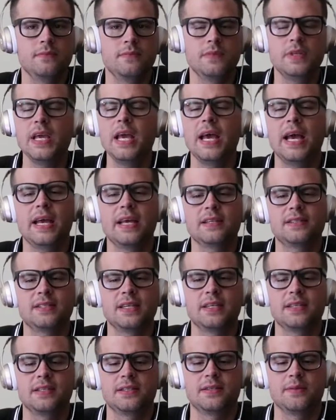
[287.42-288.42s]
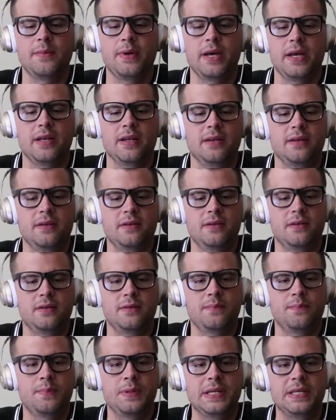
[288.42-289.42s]
Yeah, he sent it to my
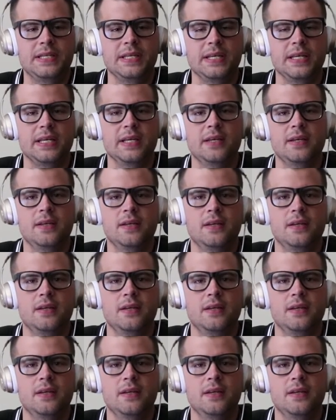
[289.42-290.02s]
PD.